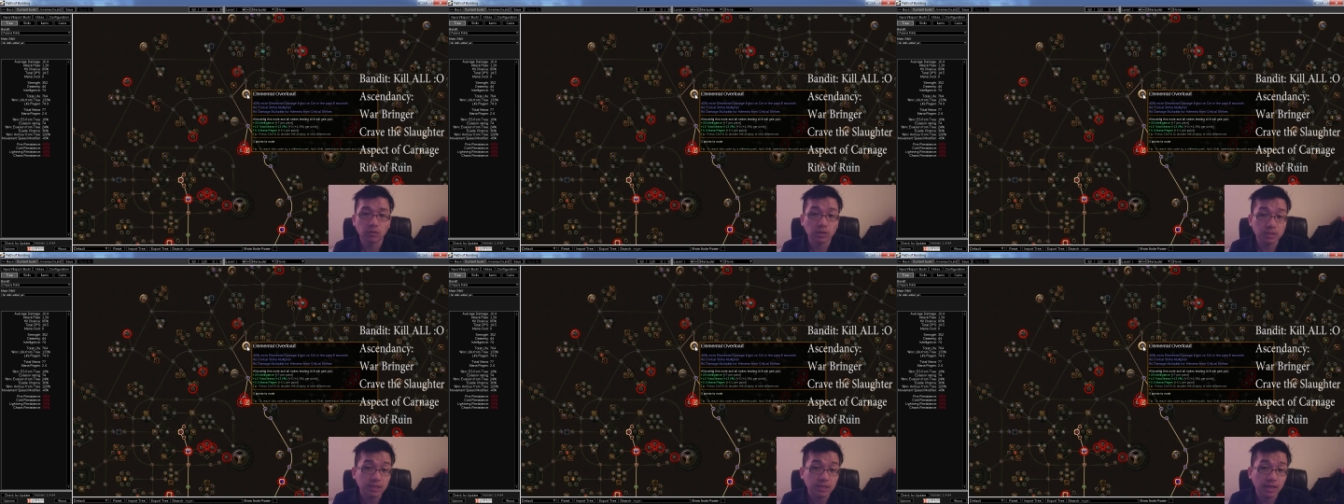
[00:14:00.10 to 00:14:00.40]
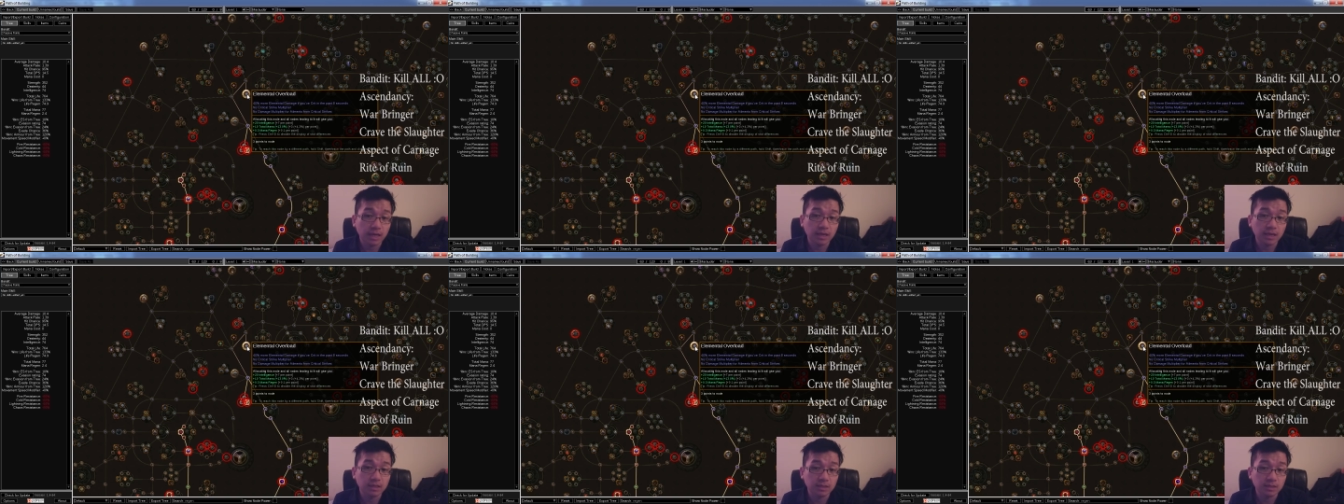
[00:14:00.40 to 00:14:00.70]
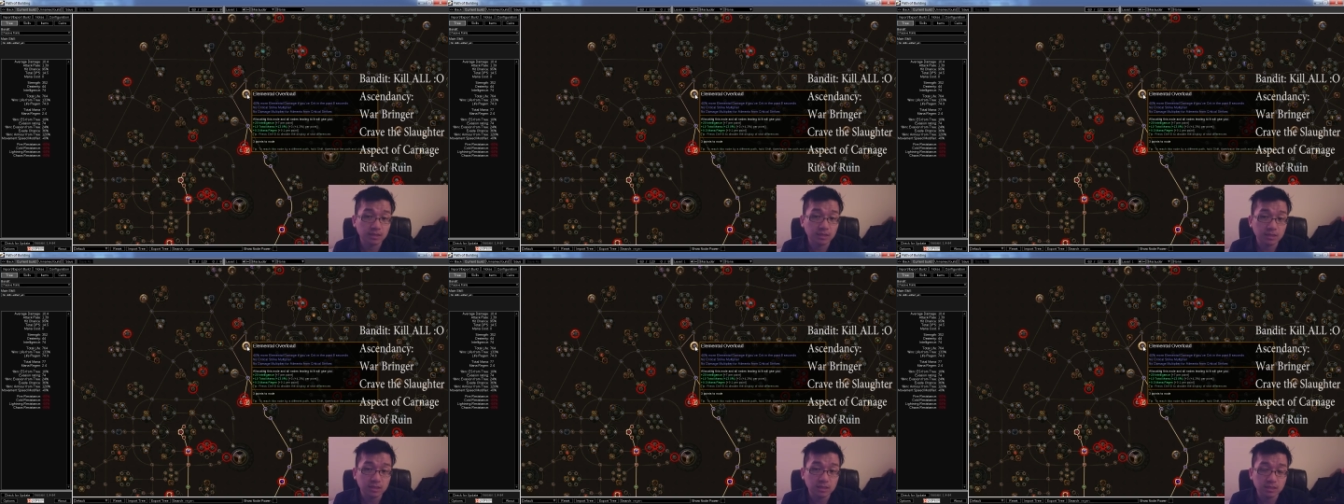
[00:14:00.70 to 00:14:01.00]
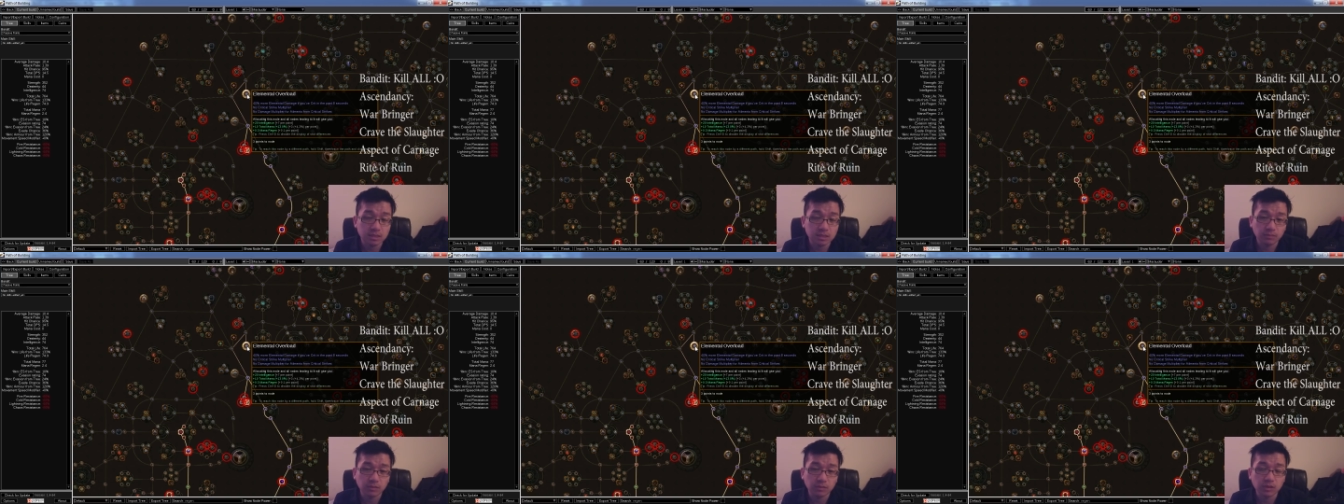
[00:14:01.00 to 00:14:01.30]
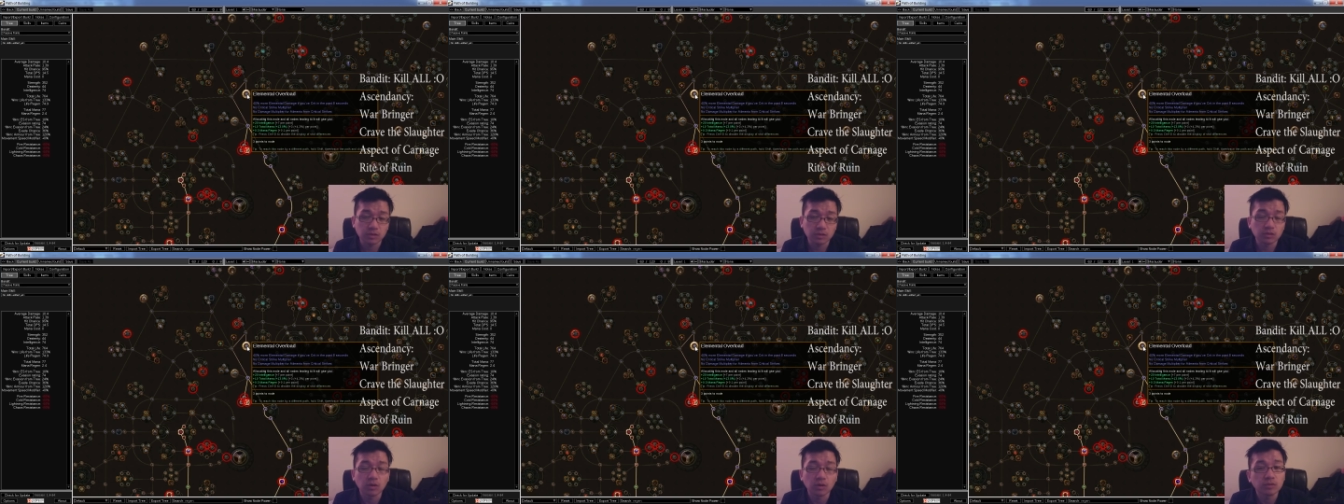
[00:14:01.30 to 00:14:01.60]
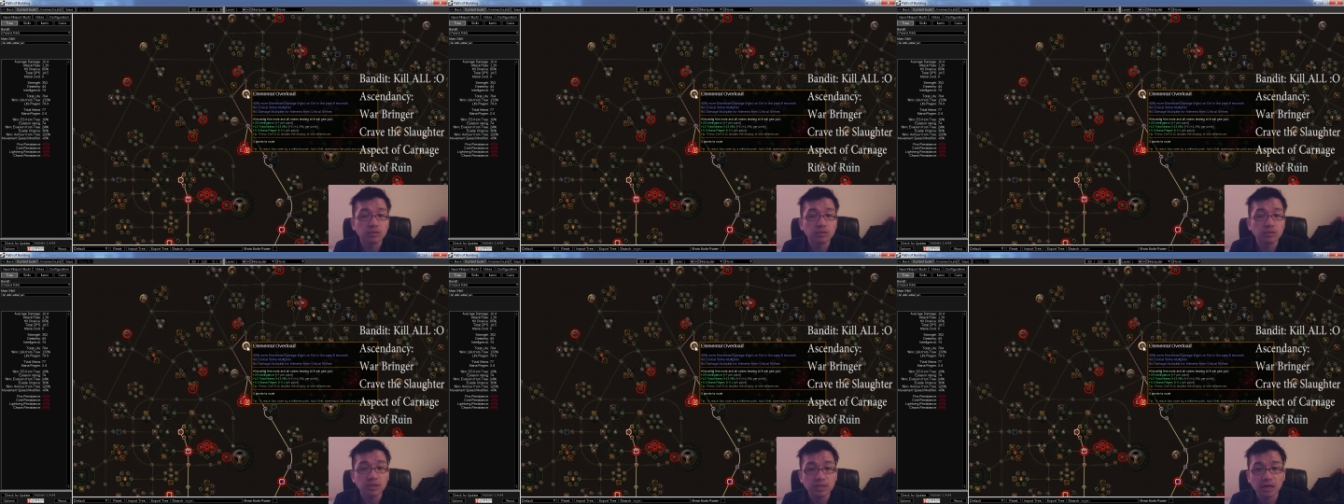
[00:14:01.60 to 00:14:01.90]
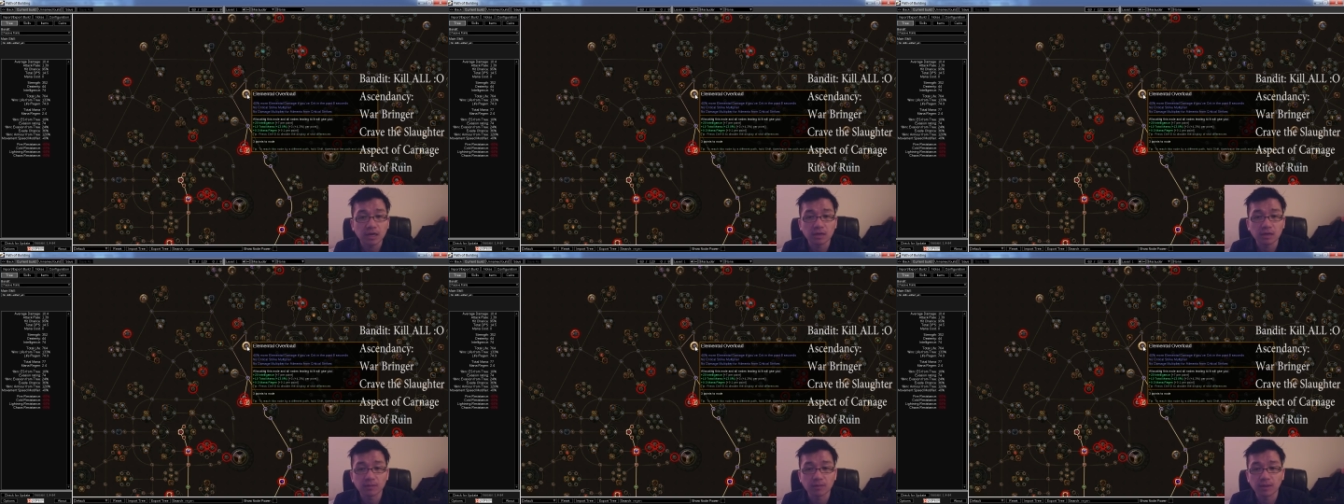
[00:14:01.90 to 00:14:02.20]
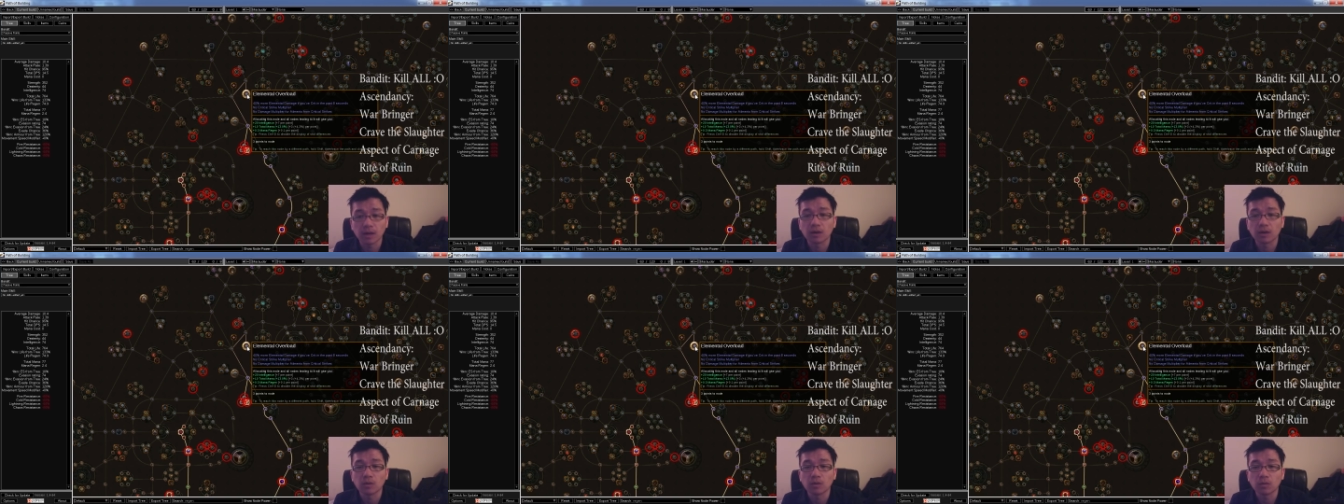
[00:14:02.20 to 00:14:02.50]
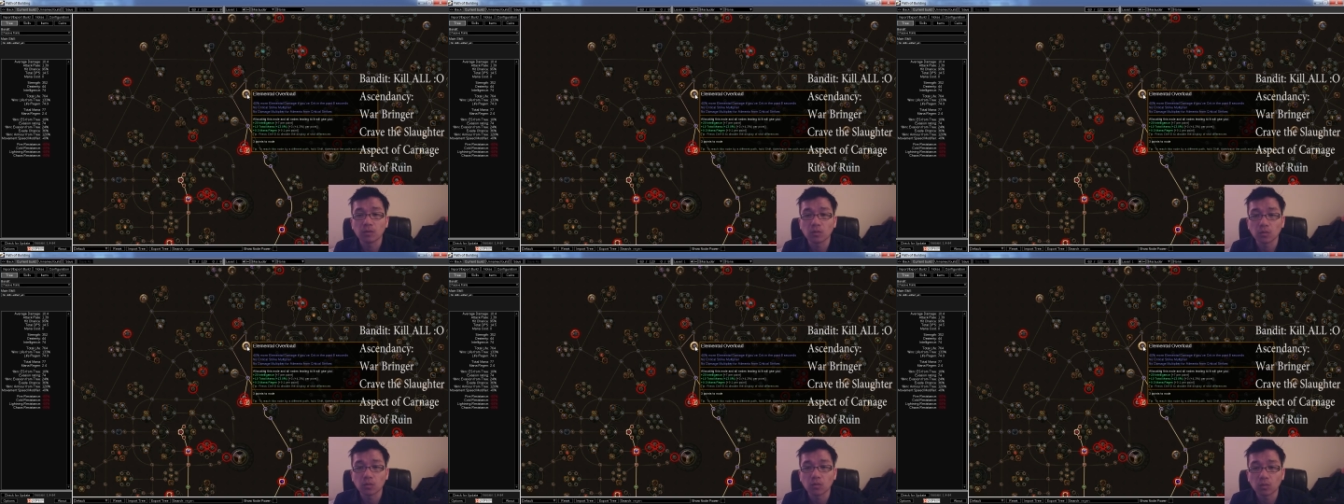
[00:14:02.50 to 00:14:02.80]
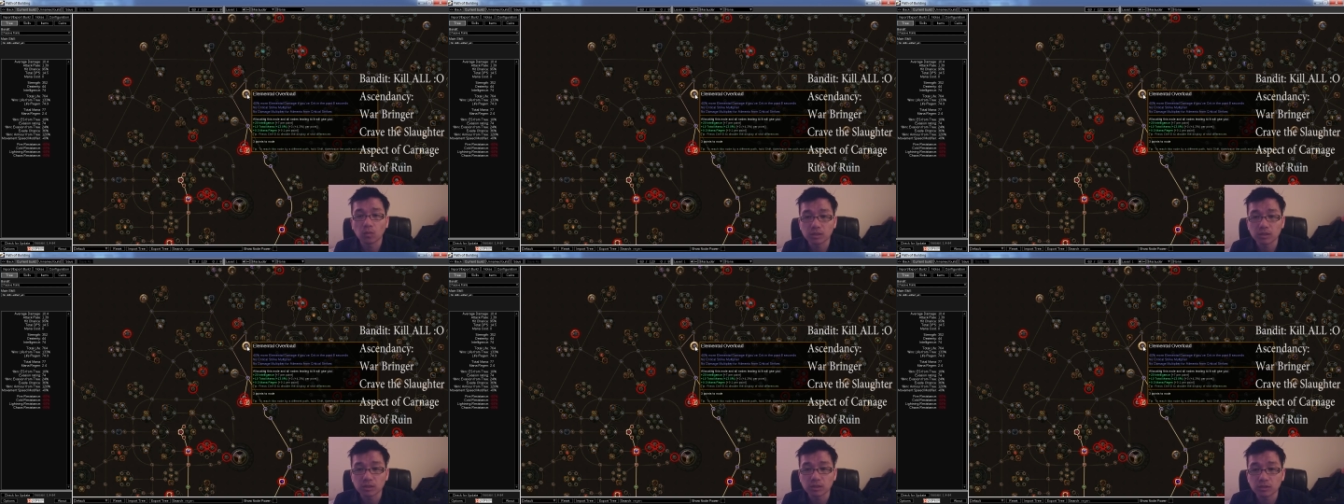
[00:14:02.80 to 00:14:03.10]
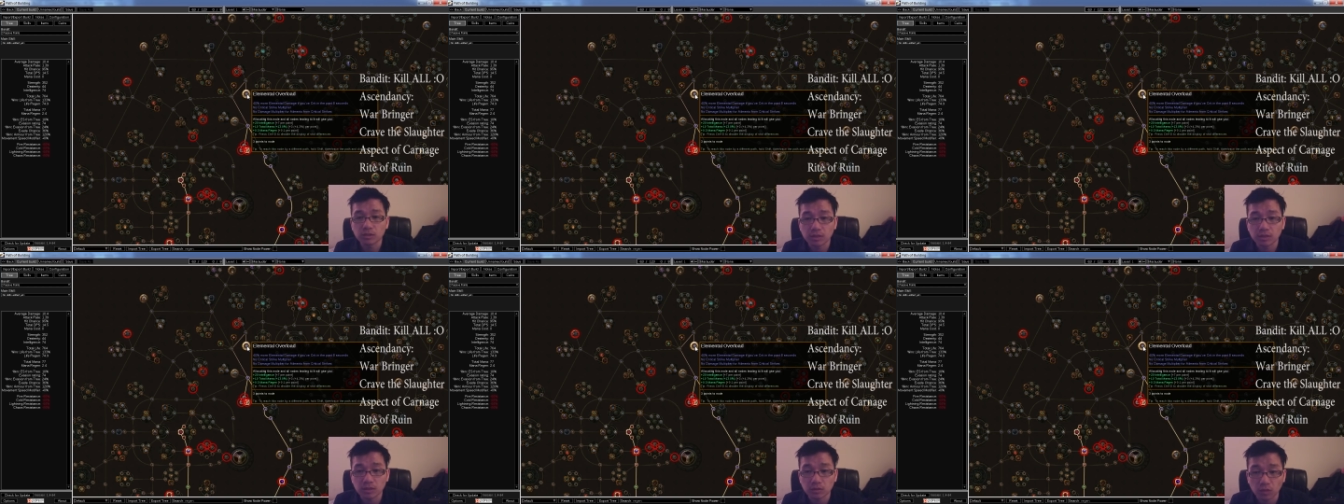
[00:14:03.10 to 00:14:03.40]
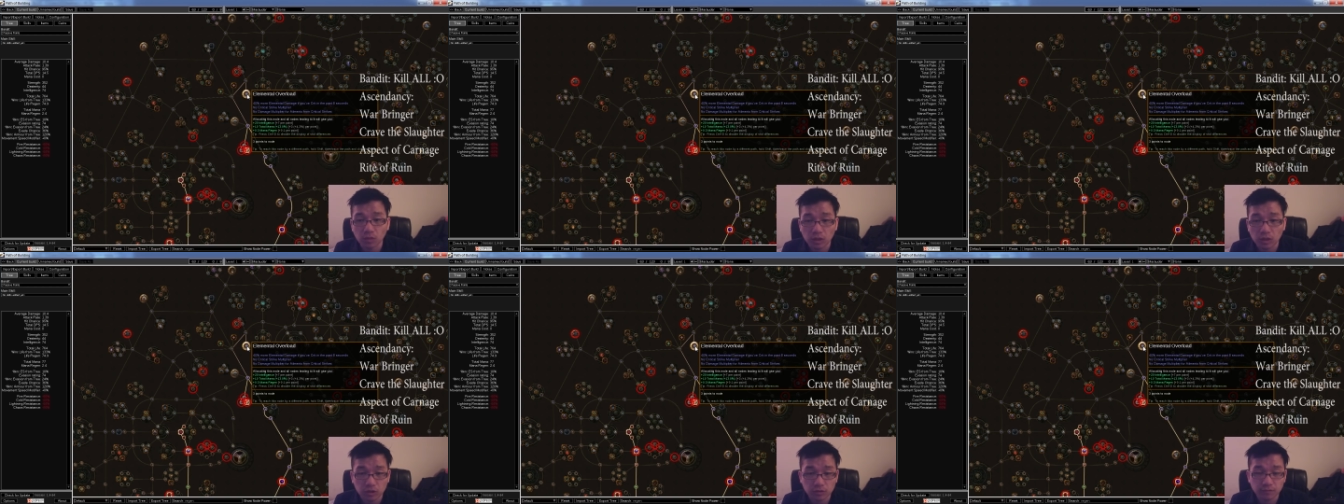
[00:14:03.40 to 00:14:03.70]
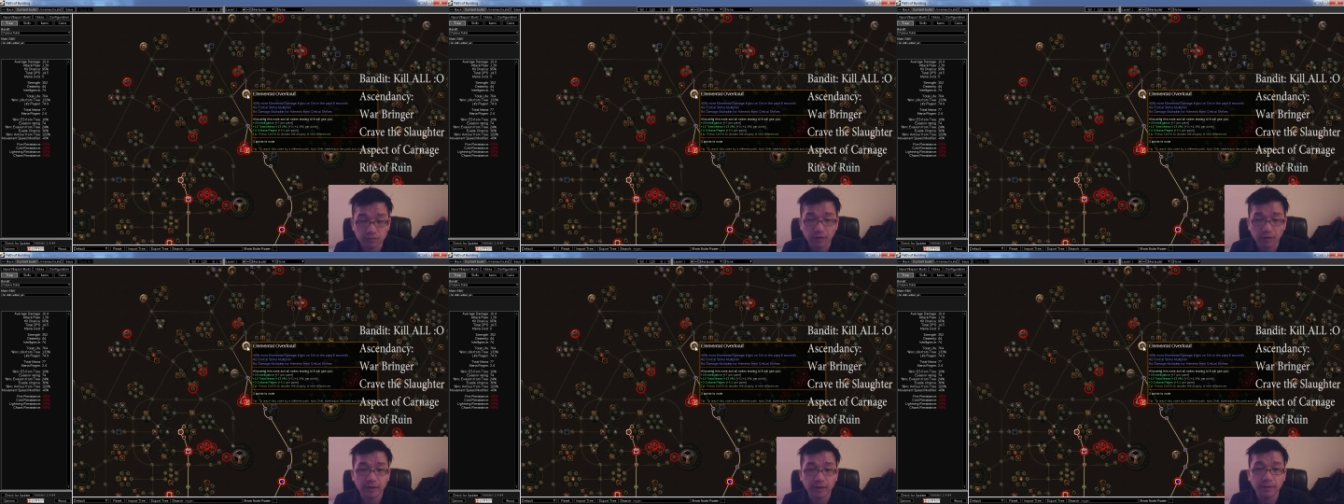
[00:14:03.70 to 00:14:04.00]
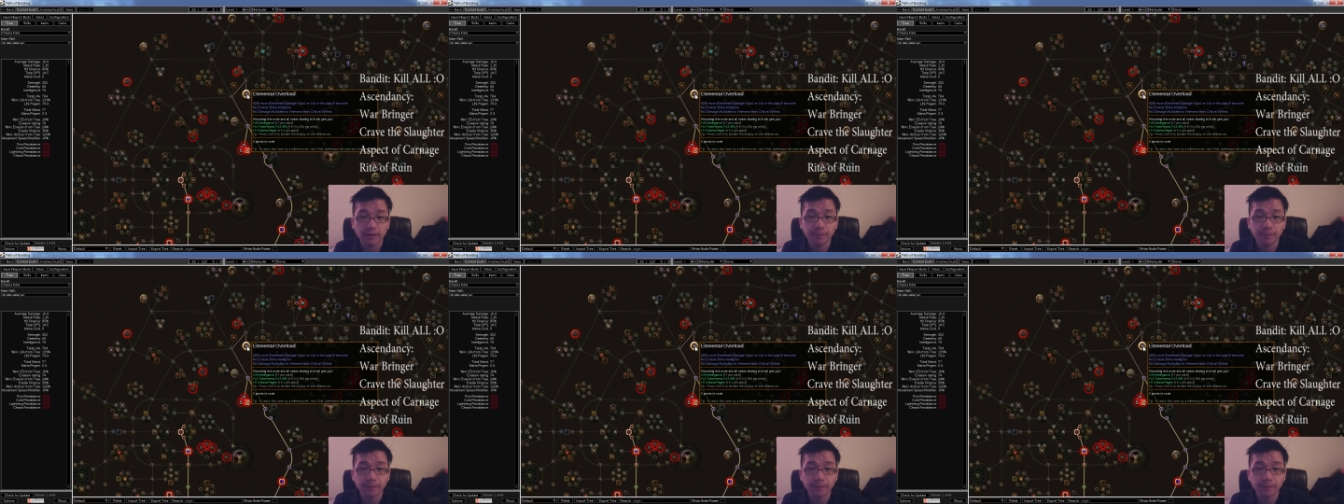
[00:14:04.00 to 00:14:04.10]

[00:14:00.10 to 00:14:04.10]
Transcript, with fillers: again, this is something you only care about once you get to righteous fire.